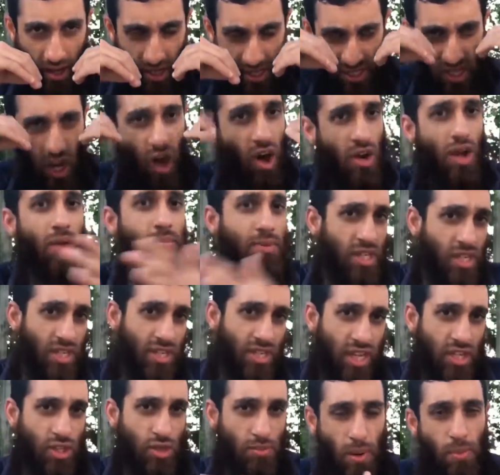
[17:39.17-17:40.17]
it's haram to
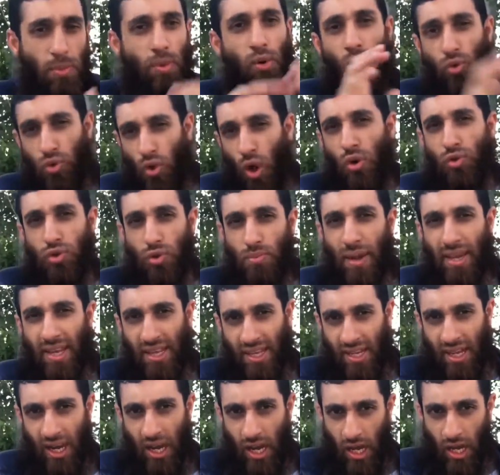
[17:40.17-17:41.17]
the day of Jummah, but those who make
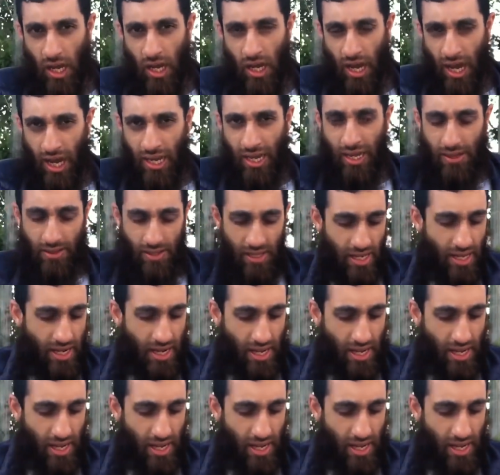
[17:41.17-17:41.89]
it halal.